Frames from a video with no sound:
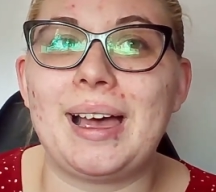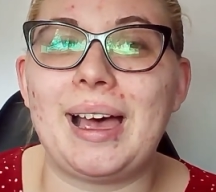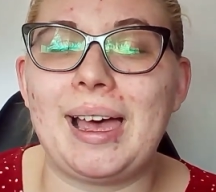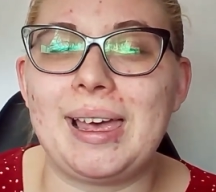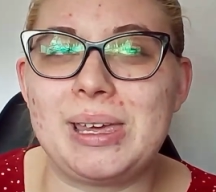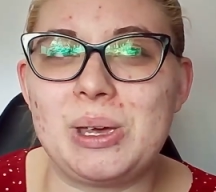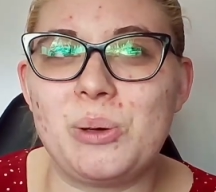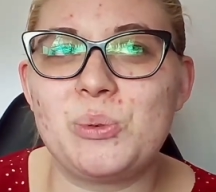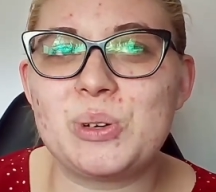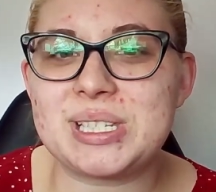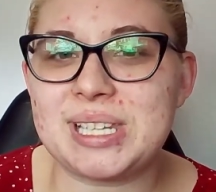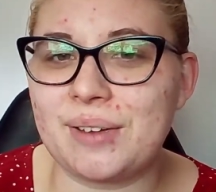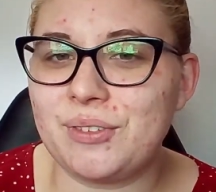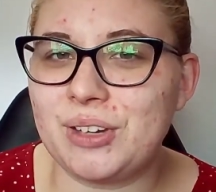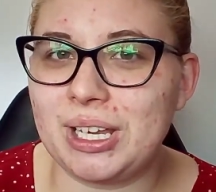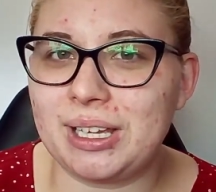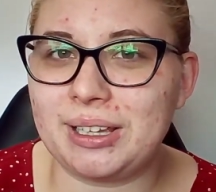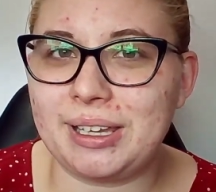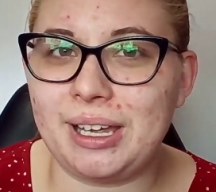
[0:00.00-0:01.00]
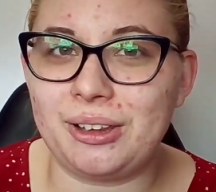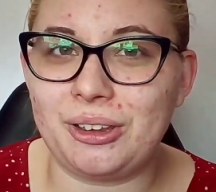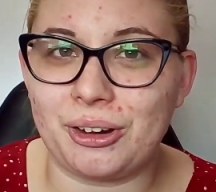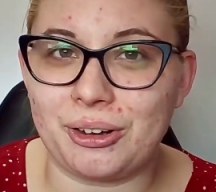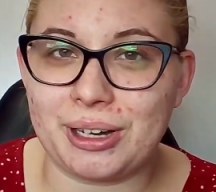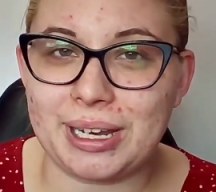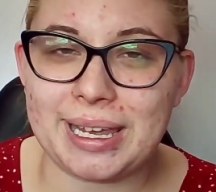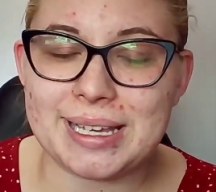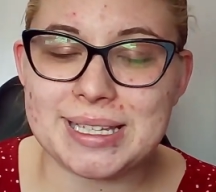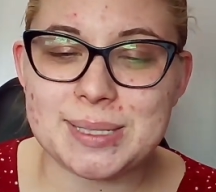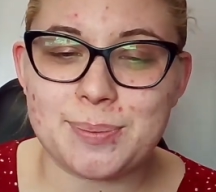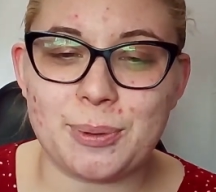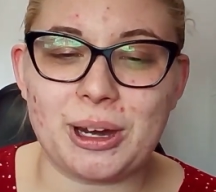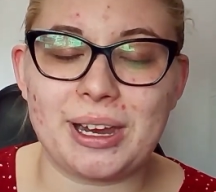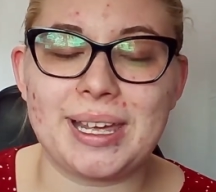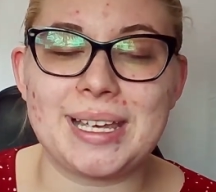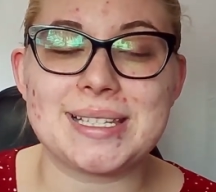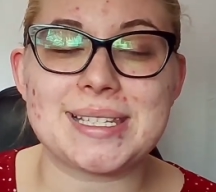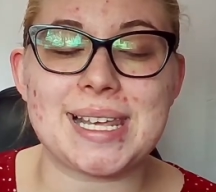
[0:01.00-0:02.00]
it was definitely a learning
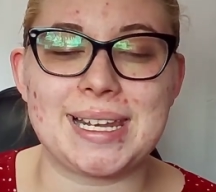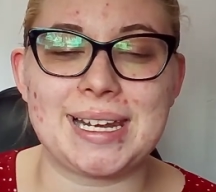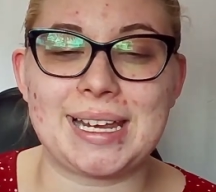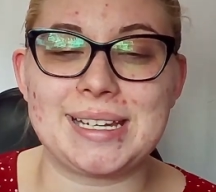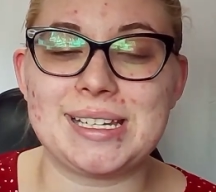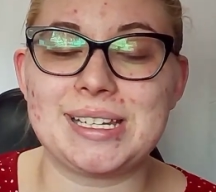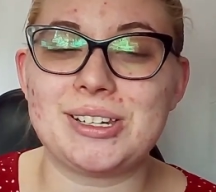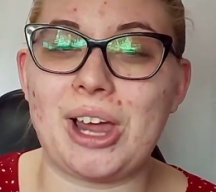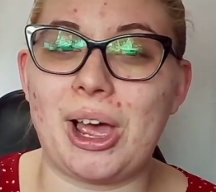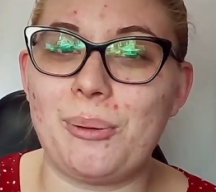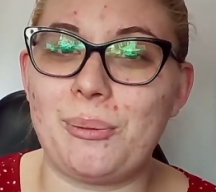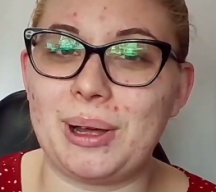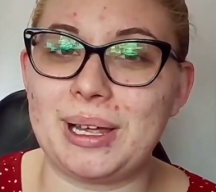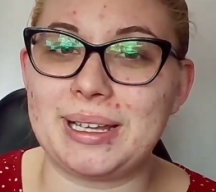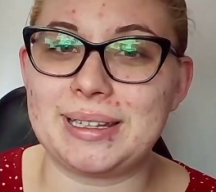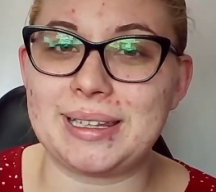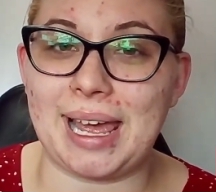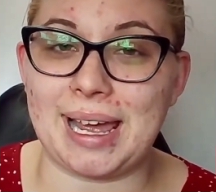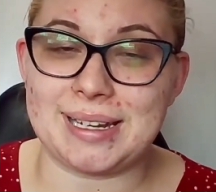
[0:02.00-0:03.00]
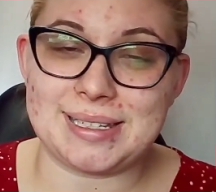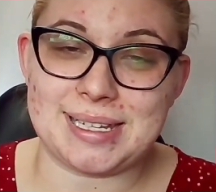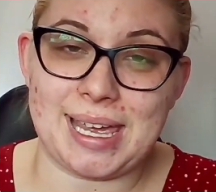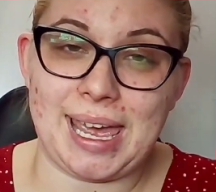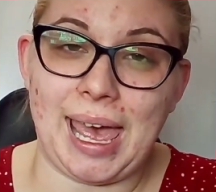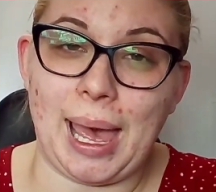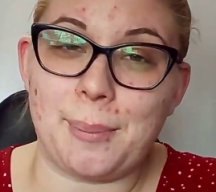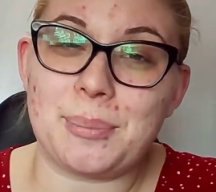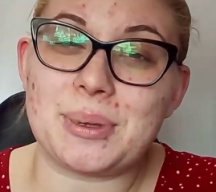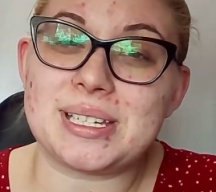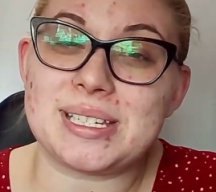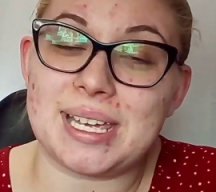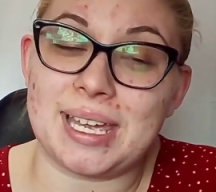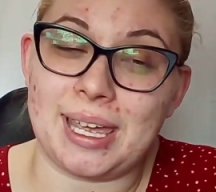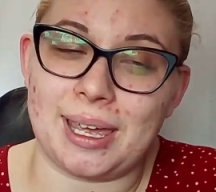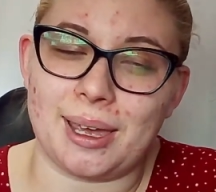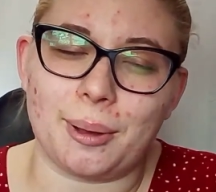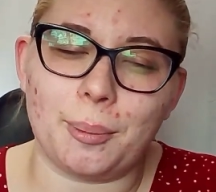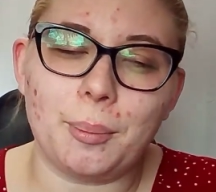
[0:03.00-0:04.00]
experience, and I did not want that to happen to
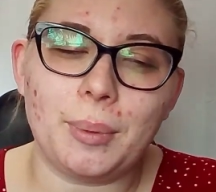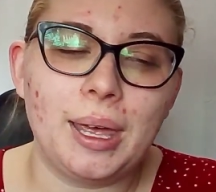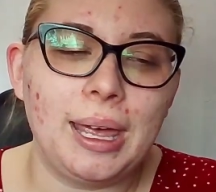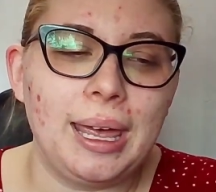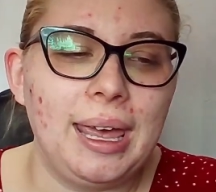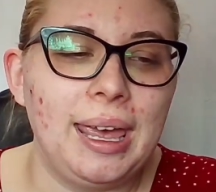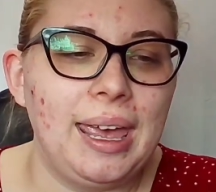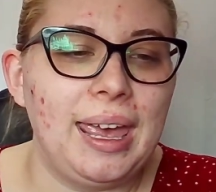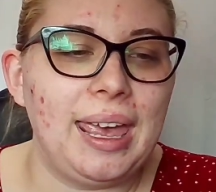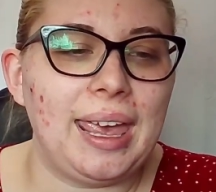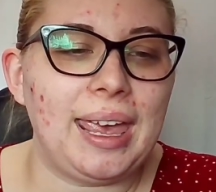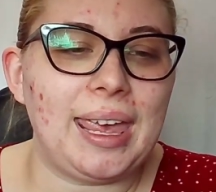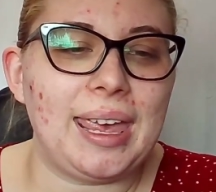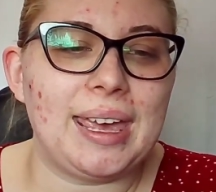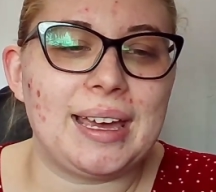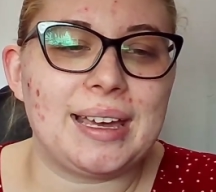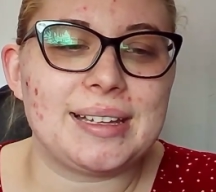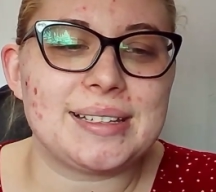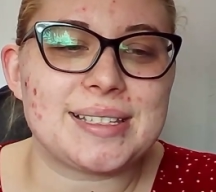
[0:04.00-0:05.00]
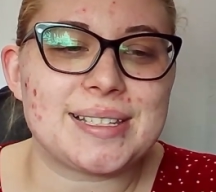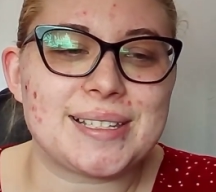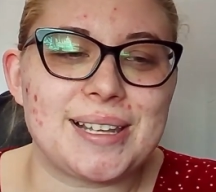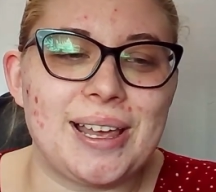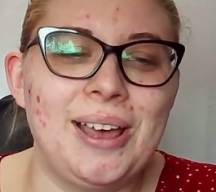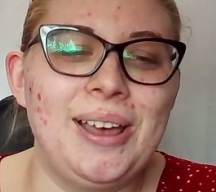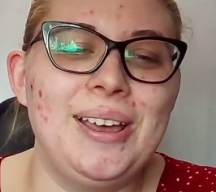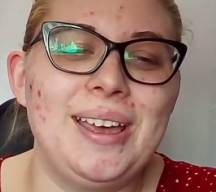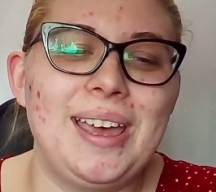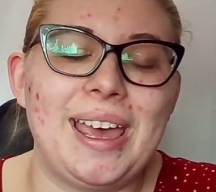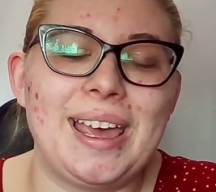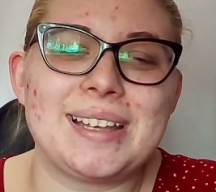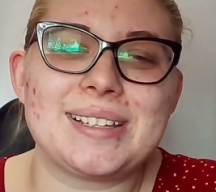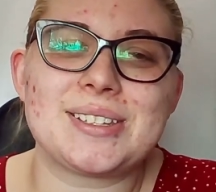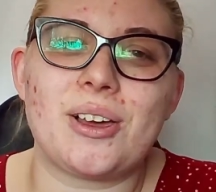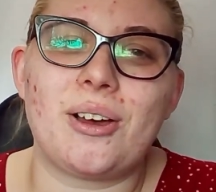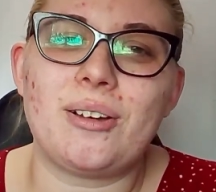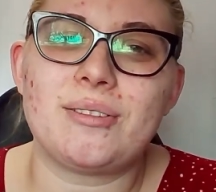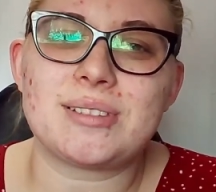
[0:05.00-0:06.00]
him. And so
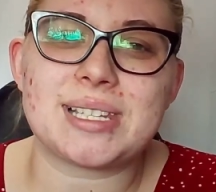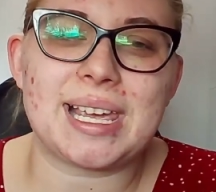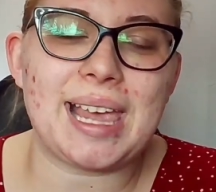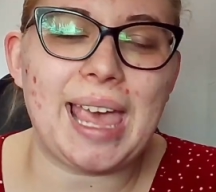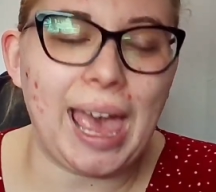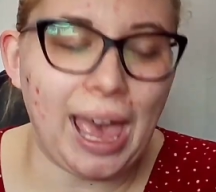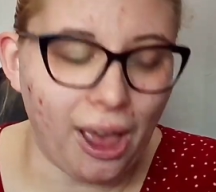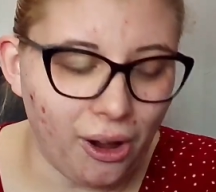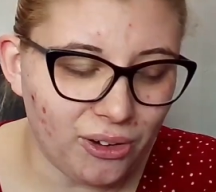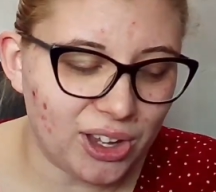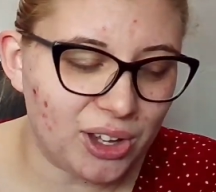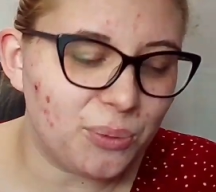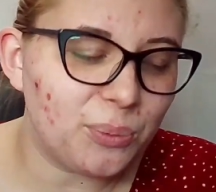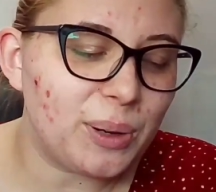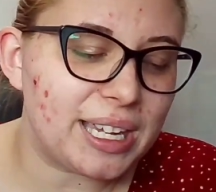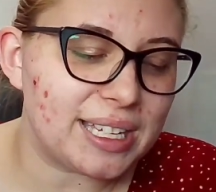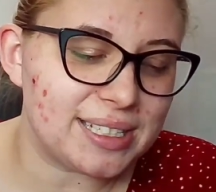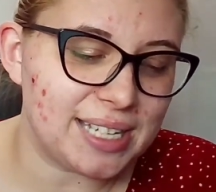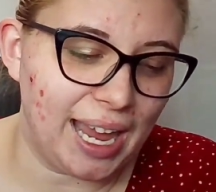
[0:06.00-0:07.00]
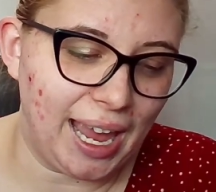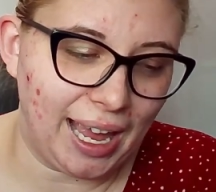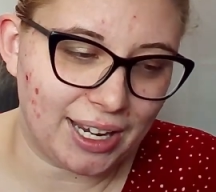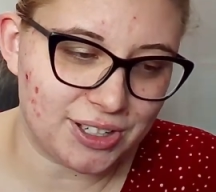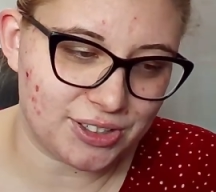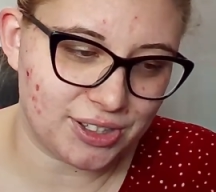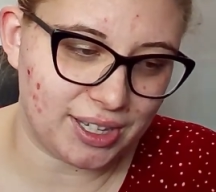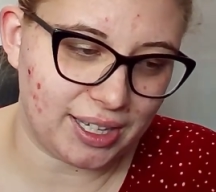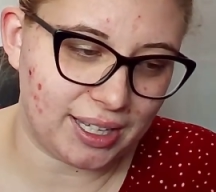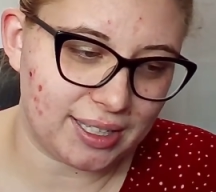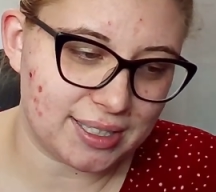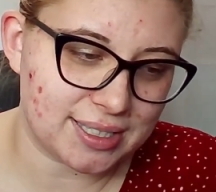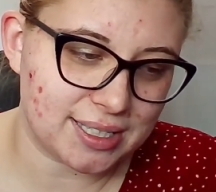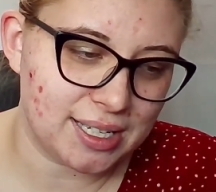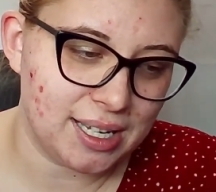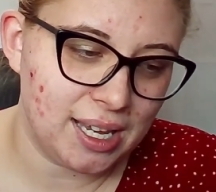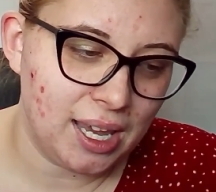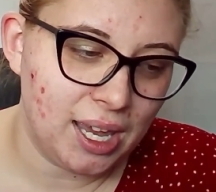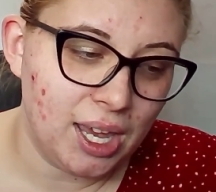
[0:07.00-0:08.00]
I was like, how can we attach
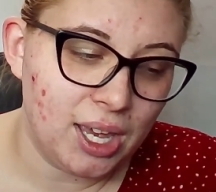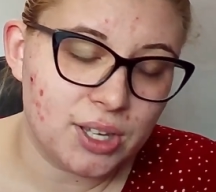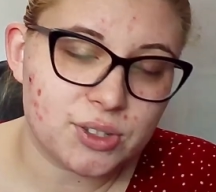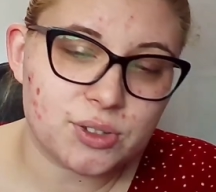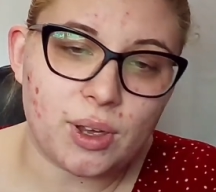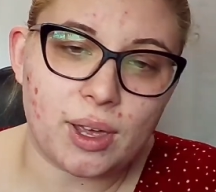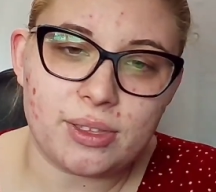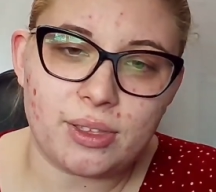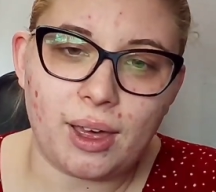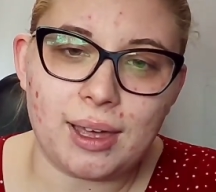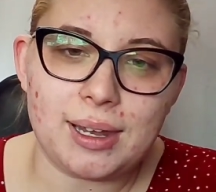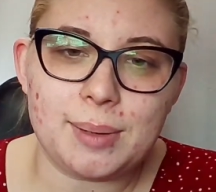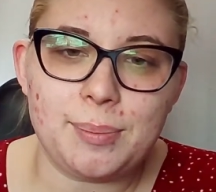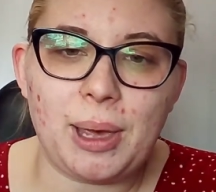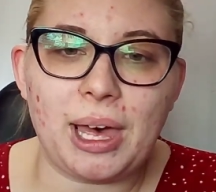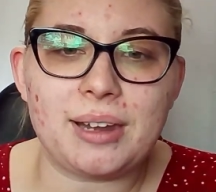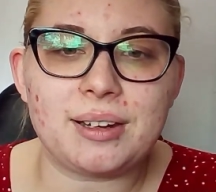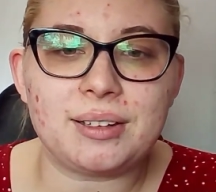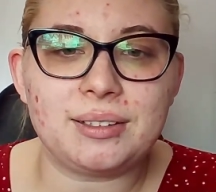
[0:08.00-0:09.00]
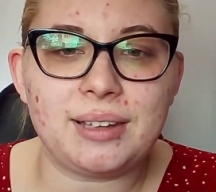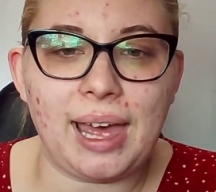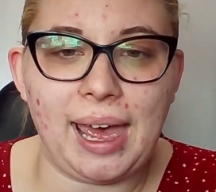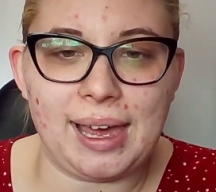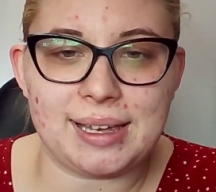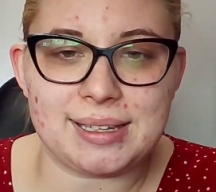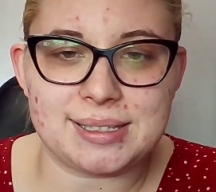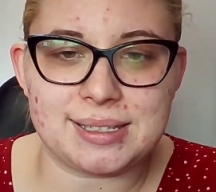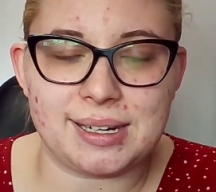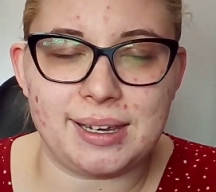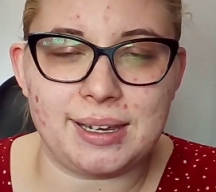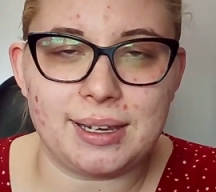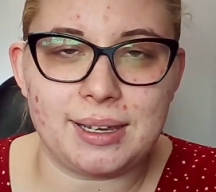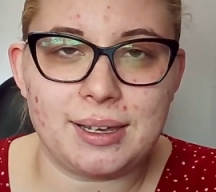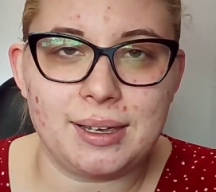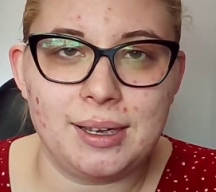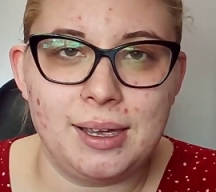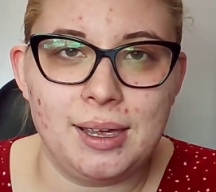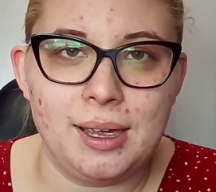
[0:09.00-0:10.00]
this? So I thought about
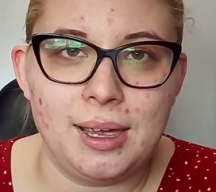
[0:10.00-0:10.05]
elastic,